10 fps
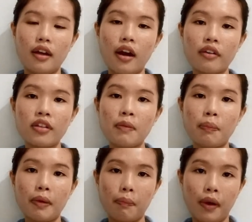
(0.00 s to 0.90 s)
Are they
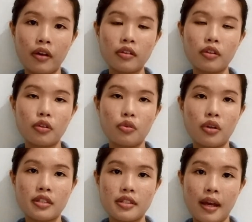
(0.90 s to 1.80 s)
prepared to
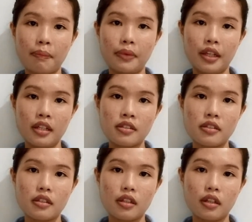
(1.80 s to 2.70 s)
accept
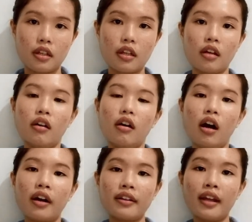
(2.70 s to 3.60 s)
this?
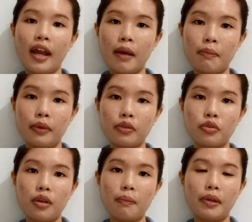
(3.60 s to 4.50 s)
Are they able
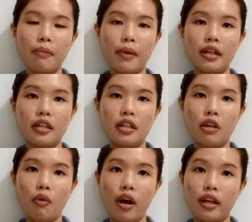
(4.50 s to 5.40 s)
to implement the
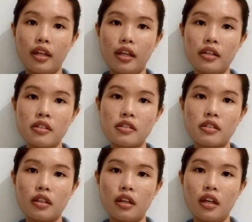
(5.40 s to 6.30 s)
new ideas?
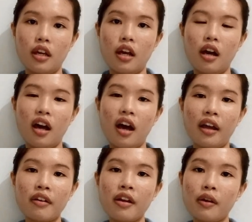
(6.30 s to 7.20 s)

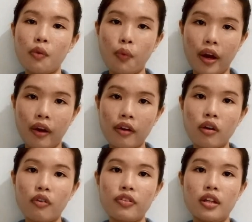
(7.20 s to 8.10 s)
Are they aware
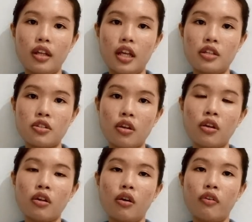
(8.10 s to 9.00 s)
of the
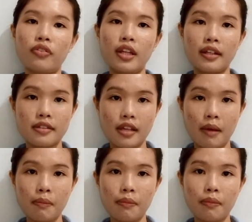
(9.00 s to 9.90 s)
nature of the
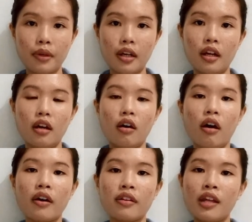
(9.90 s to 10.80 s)
exam?
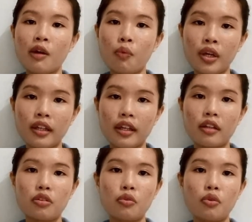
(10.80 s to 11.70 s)
Are they
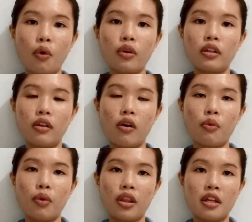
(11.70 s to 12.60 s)
willing to go
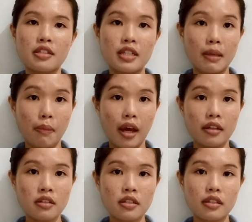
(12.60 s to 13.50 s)
along with its
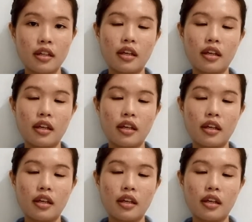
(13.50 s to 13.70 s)
demands?